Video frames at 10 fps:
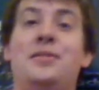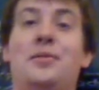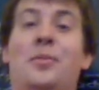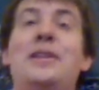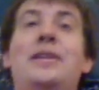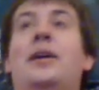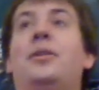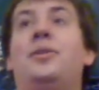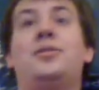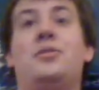right
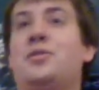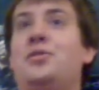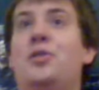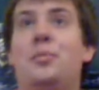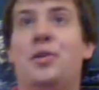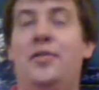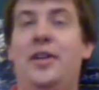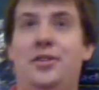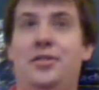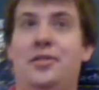now there's almost no
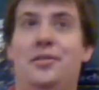motivation.